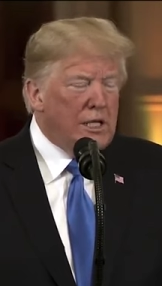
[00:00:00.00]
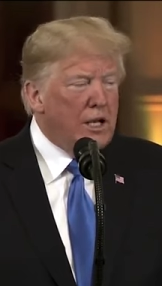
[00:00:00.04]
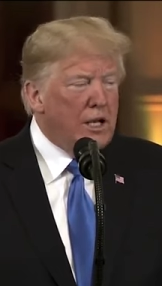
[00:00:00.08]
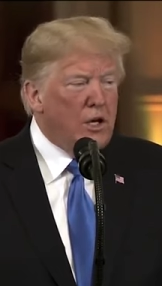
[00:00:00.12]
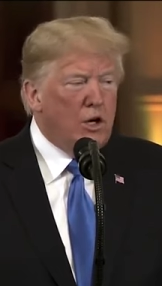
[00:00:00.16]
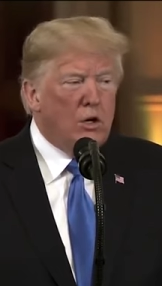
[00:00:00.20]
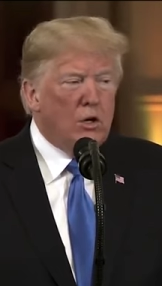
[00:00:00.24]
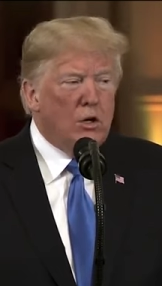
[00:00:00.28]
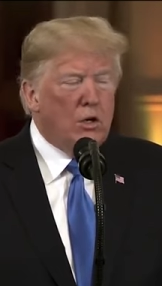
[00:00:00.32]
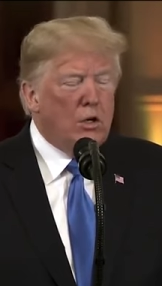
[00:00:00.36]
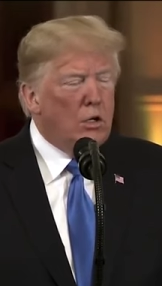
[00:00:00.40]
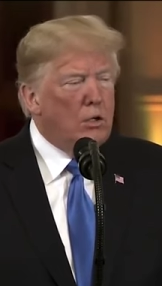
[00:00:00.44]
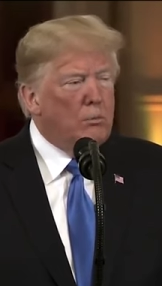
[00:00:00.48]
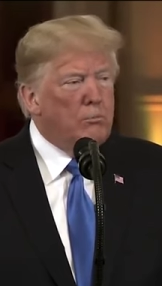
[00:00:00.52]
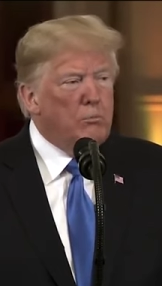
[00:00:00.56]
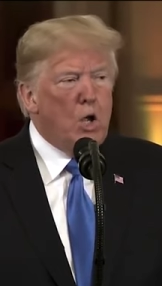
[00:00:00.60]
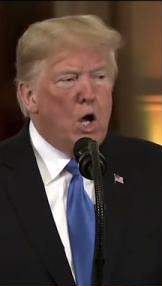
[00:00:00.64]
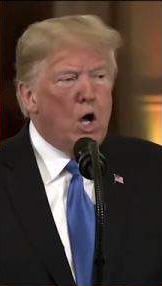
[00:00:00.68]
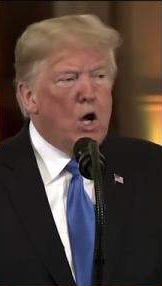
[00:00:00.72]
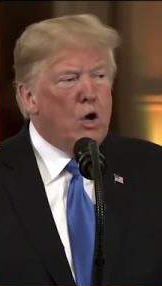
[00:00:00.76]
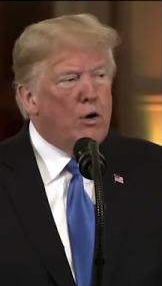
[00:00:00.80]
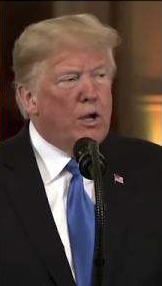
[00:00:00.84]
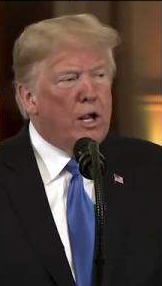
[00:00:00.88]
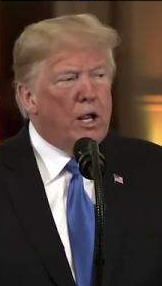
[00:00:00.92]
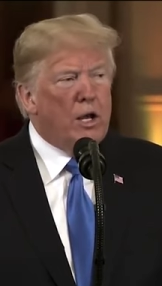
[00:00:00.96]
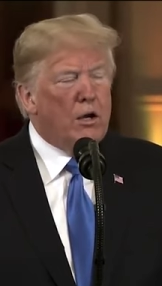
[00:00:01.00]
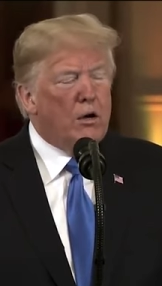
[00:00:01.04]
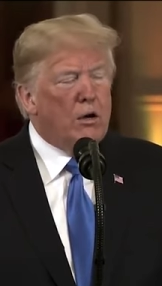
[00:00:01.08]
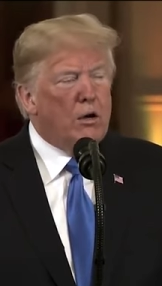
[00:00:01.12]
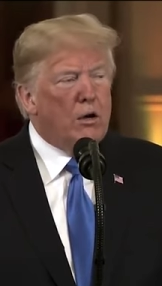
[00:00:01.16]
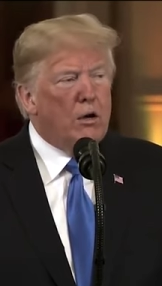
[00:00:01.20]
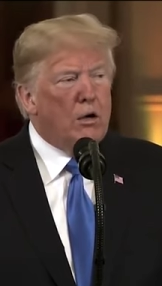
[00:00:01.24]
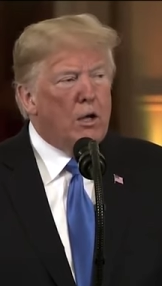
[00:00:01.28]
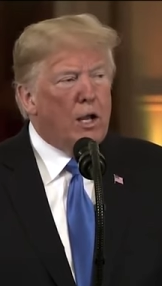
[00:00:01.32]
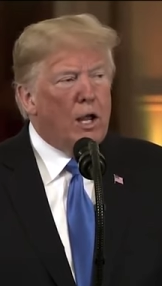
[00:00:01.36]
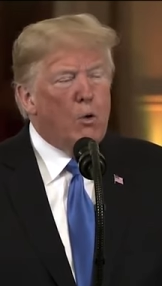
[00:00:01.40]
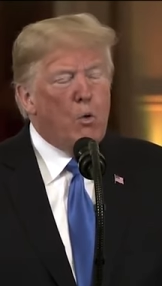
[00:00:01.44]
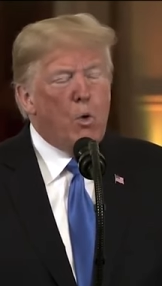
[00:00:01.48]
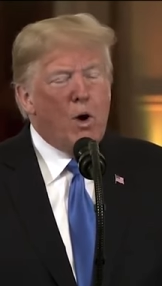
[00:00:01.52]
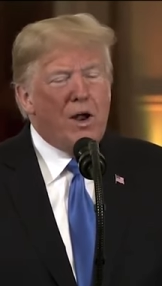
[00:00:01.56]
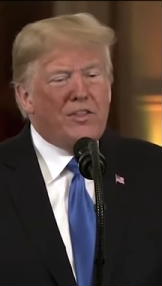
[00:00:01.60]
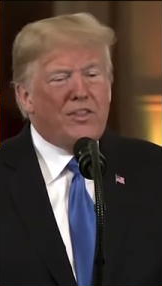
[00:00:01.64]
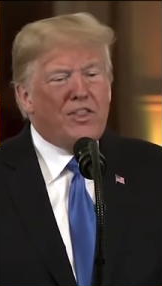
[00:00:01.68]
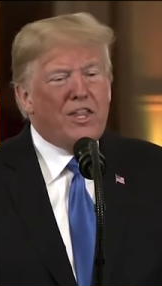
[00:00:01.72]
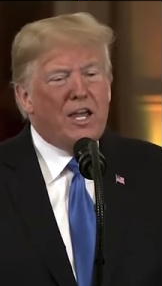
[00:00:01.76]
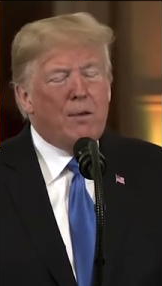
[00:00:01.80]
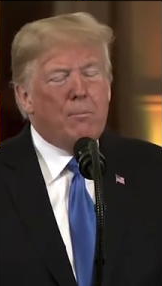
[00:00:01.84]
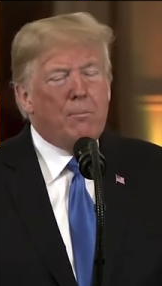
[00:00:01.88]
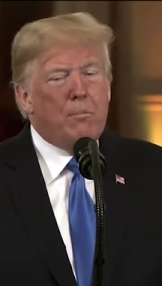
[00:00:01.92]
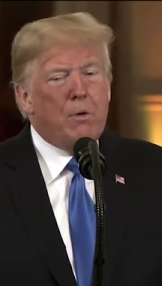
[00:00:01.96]
not in this all. election no, not to at try all. I to
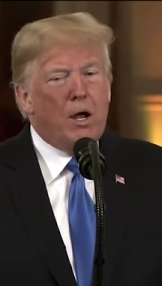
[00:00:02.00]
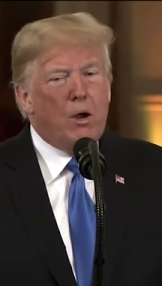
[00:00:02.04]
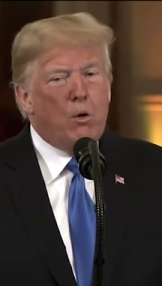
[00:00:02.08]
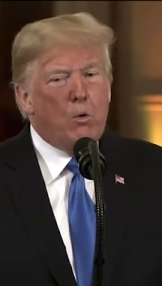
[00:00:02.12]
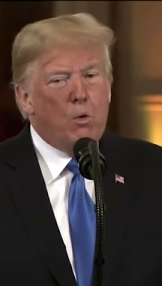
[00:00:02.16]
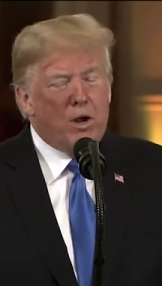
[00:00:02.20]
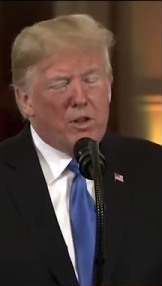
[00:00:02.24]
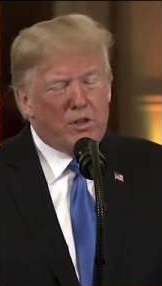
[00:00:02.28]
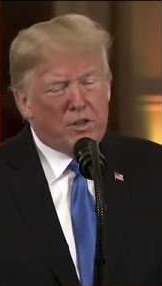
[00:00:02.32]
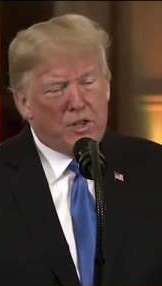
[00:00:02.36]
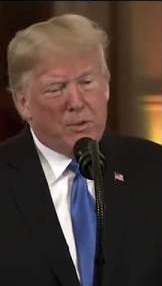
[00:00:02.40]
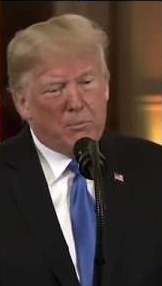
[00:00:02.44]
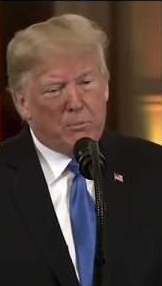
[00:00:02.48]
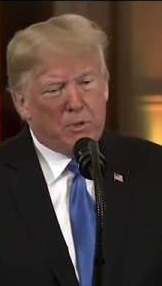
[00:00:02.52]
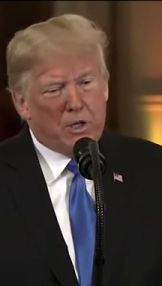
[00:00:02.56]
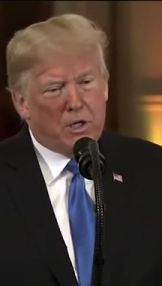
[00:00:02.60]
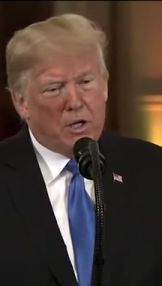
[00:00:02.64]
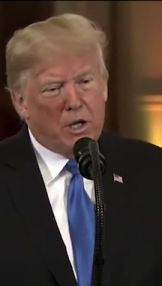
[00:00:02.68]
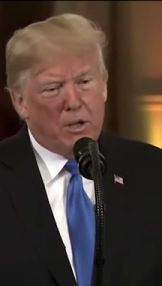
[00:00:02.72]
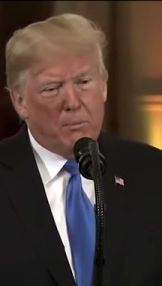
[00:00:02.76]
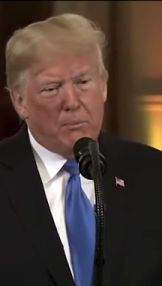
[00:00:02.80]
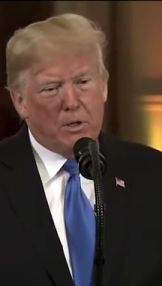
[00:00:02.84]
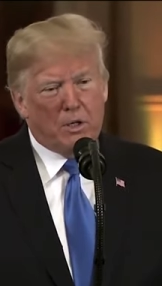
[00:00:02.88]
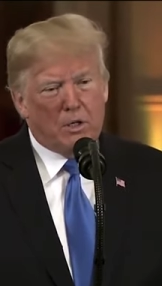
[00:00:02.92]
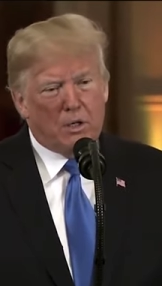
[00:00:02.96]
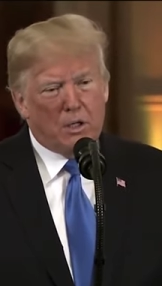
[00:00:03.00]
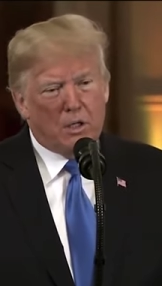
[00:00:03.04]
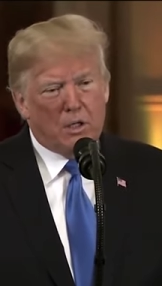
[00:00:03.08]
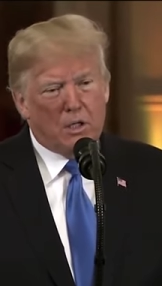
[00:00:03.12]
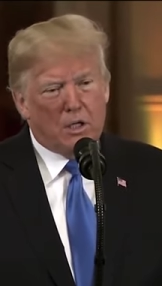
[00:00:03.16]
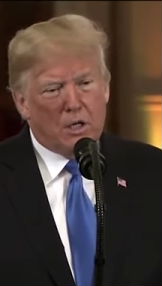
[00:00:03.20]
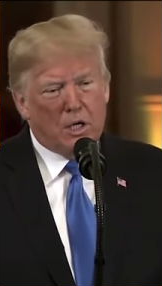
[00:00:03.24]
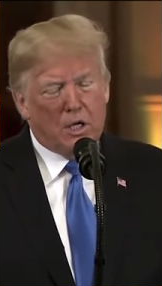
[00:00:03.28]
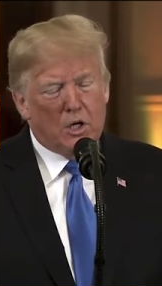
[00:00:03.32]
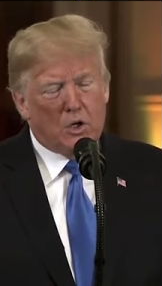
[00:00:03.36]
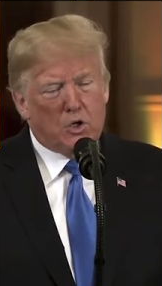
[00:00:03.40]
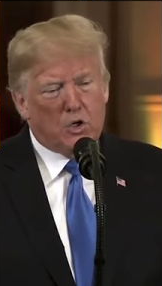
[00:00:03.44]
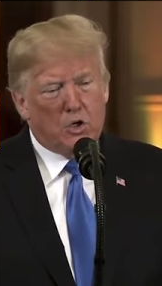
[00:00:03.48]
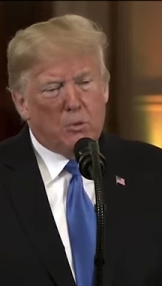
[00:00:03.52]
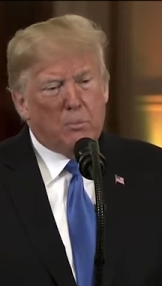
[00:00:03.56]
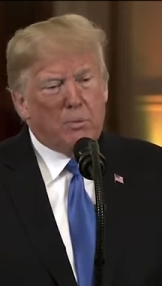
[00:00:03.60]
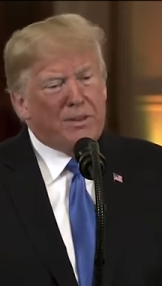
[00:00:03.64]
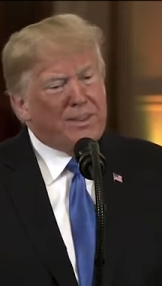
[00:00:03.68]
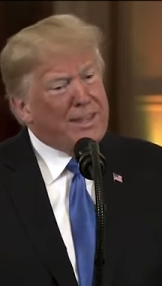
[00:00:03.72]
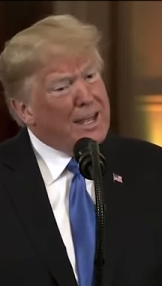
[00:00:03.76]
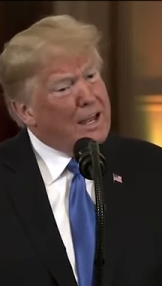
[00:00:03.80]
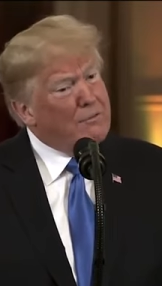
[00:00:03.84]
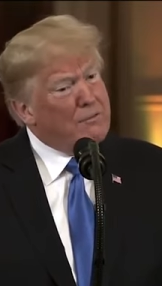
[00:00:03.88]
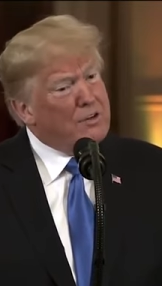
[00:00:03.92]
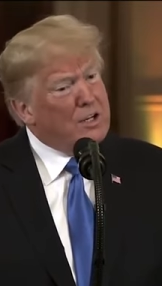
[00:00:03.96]
want keep them? I want them to come into the country,
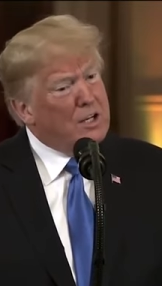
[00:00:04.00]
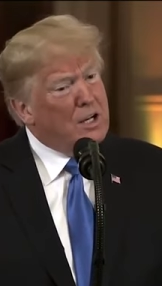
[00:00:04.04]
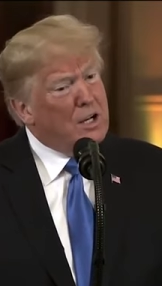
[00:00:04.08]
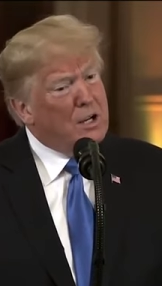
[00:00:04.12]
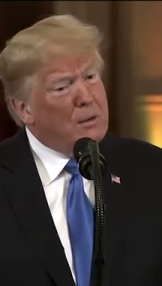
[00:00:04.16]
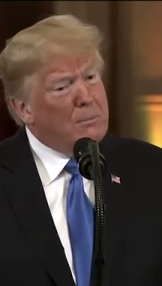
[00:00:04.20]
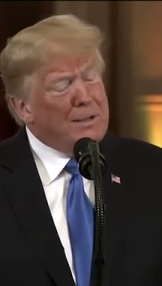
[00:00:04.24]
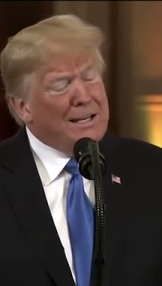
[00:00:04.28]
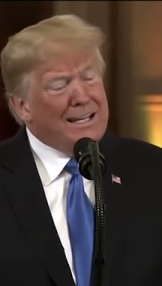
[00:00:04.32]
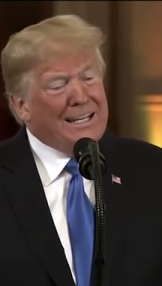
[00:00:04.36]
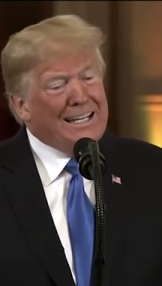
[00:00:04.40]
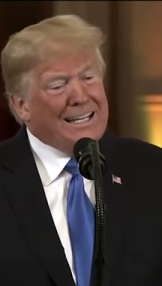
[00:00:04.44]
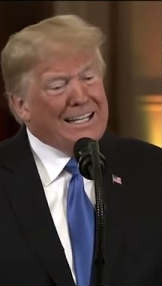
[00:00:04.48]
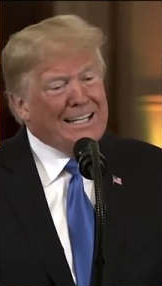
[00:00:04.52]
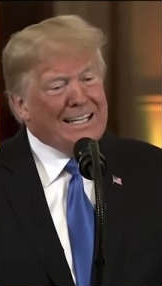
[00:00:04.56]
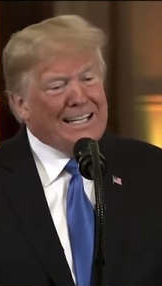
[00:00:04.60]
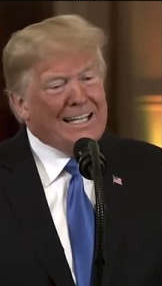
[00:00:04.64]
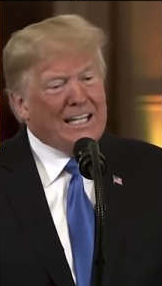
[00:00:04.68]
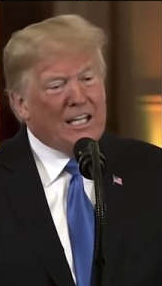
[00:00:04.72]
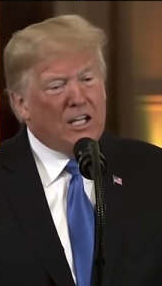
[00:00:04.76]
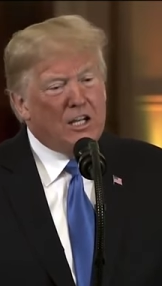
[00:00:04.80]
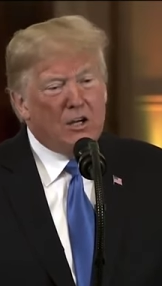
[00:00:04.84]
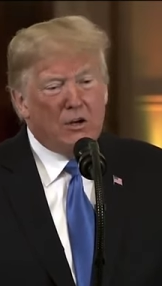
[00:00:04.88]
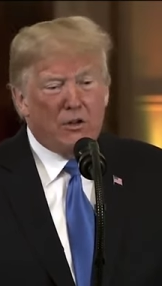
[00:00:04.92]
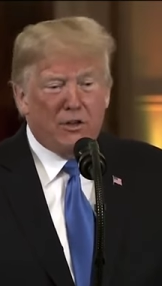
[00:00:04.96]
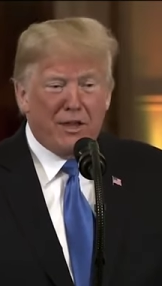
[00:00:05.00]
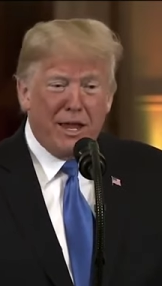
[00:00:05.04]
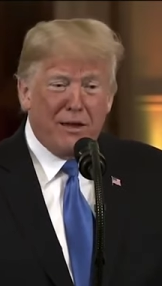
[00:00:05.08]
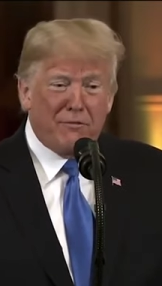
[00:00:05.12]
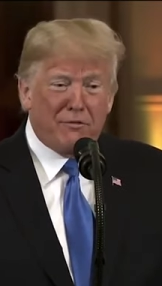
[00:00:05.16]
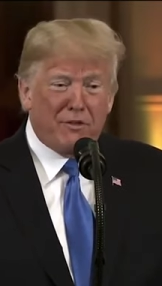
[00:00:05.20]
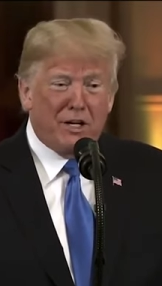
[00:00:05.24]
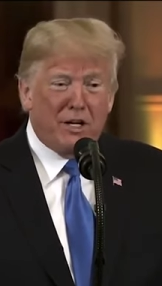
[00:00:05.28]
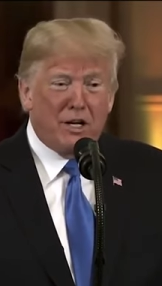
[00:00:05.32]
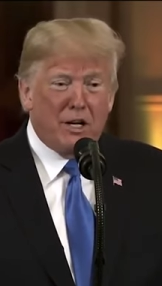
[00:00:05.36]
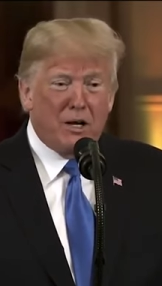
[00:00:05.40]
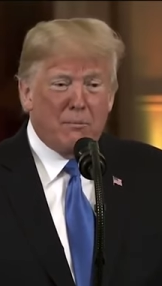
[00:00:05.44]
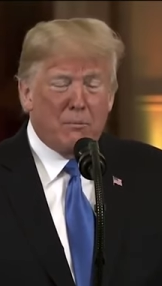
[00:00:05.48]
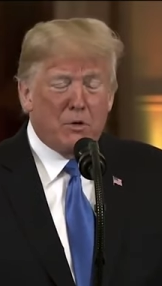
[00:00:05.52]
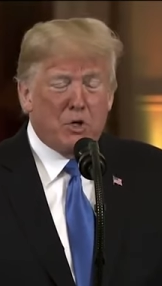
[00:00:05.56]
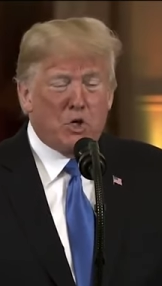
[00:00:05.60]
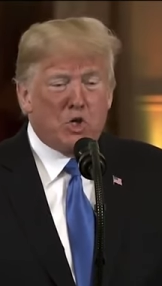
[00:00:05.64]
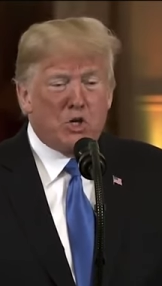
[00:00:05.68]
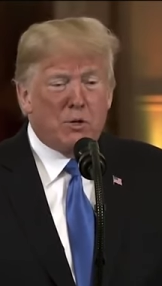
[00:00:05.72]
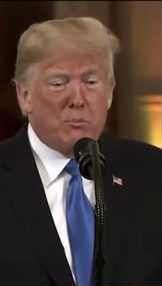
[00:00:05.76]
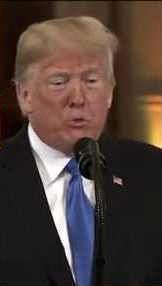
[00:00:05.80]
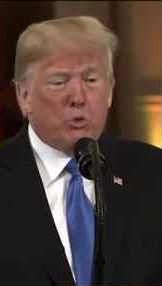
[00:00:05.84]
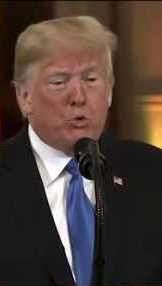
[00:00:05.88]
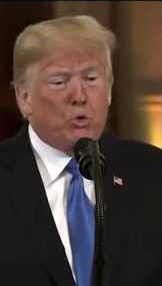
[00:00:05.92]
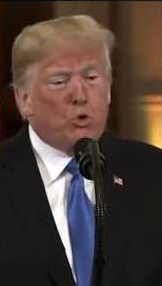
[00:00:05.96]
but they have to come in legally. You know, they have to come
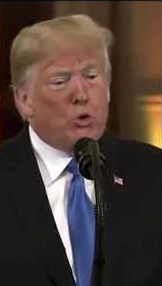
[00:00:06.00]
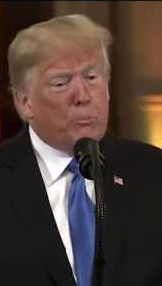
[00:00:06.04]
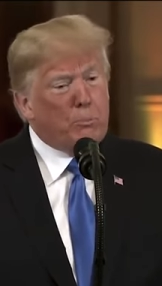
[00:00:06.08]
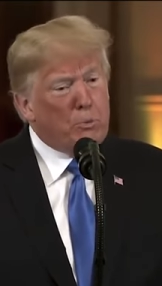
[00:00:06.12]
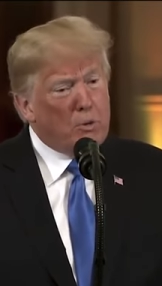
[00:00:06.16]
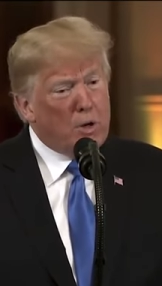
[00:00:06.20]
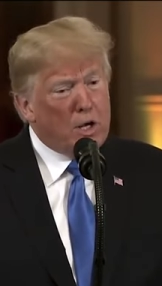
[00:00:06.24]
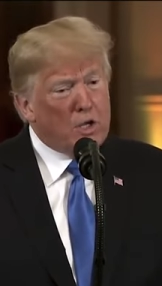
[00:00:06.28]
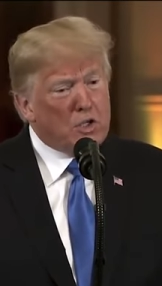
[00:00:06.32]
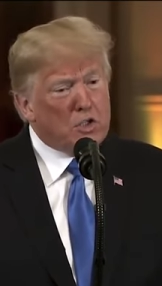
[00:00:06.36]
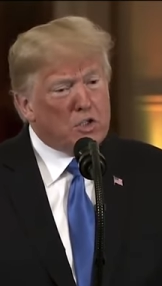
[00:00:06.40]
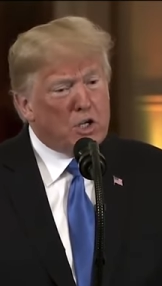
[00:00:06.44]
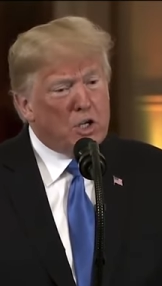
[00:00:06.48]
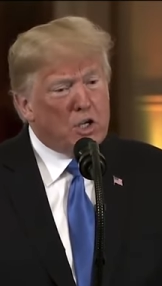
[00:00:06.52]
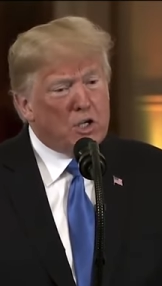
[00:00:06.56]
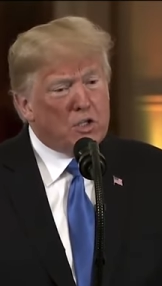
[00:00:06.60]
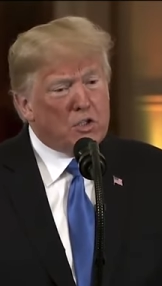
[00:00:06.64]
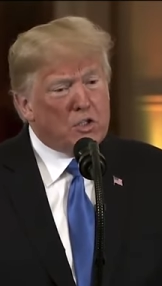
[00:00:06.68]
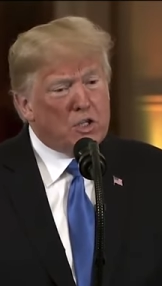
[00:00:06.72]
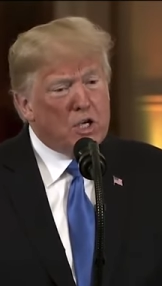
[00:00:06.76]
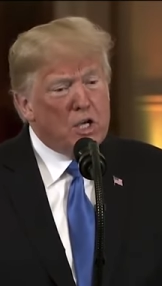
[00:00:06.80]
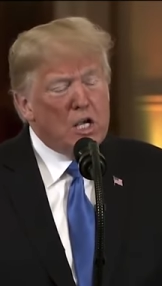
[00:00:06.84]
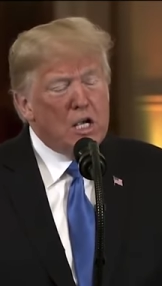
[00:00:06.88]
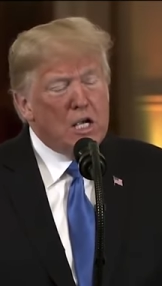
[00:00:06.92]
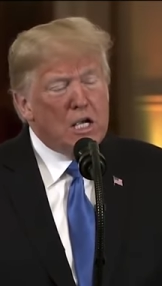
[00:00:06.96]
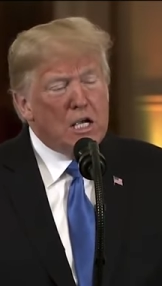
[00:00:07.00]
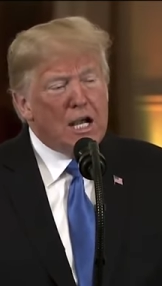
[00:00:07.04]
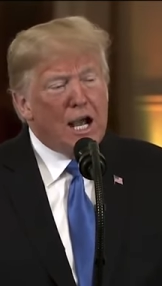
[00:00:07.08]
in, Jim, through a process.